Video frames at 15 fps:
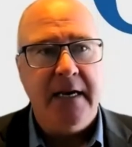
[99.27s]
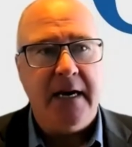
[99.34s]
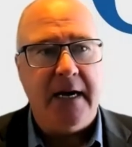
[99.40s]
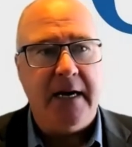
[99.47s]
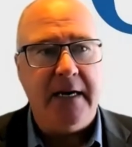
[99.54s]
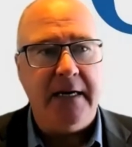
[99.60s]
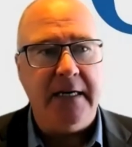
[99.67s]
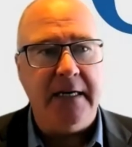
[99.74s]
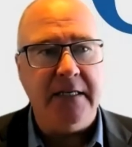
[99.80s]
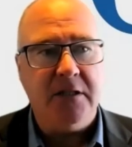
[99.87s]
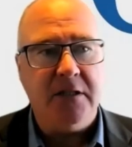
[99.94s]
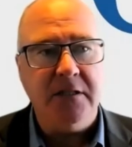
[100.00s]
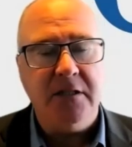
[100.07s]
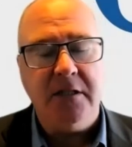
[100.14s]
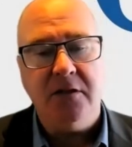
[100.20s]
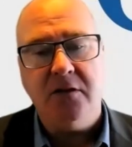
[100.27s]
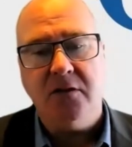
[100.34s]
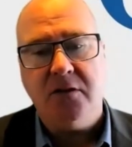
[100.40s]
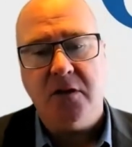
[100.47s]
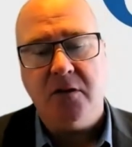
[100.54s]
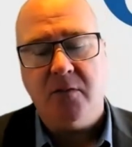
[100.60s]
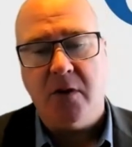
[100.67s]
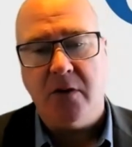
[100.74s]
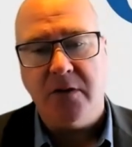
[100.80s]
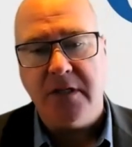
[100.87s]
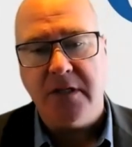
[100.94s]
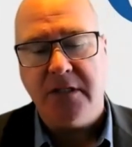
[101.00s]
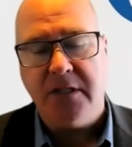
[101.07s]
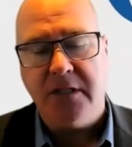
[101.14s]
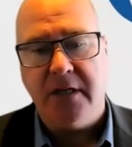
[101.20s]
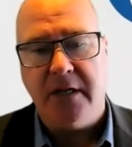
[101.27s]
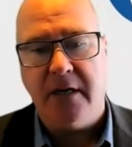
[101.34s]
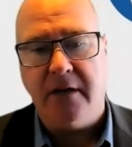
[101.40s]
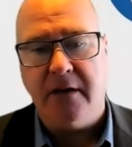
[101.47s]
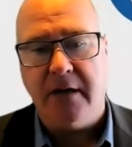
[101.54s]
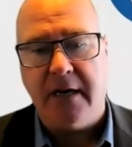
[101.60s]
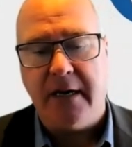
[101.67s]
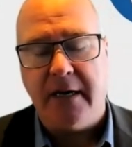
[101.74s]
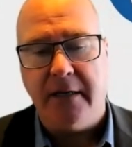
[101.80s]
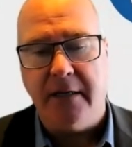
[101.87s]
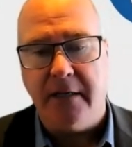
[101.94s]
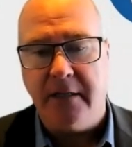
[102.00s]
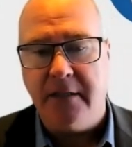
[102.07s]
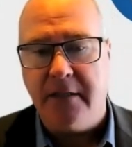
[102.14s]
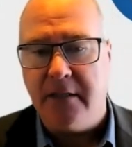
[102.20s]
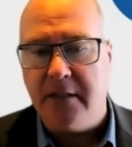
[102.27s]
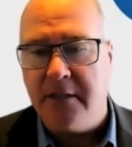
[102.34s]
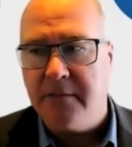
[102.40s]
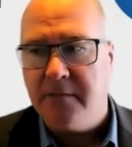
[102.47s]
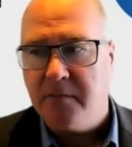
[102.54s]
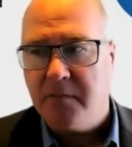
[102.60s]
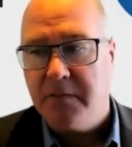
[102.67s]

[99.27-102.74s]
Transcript: uh, has continued to grow this year, uh,